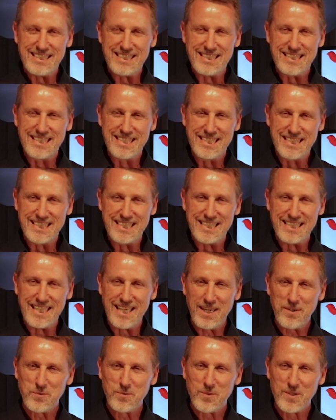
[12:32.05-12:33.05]
Oh,
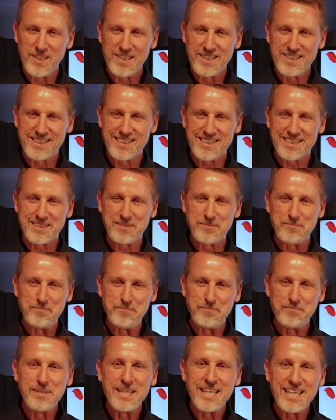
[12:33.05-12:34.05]
that word
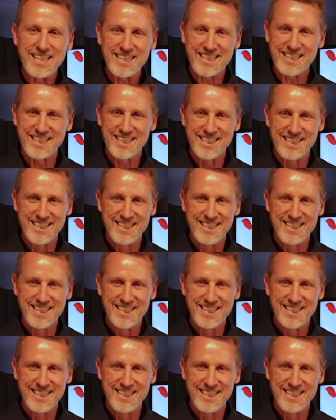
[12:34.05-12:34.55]
submit.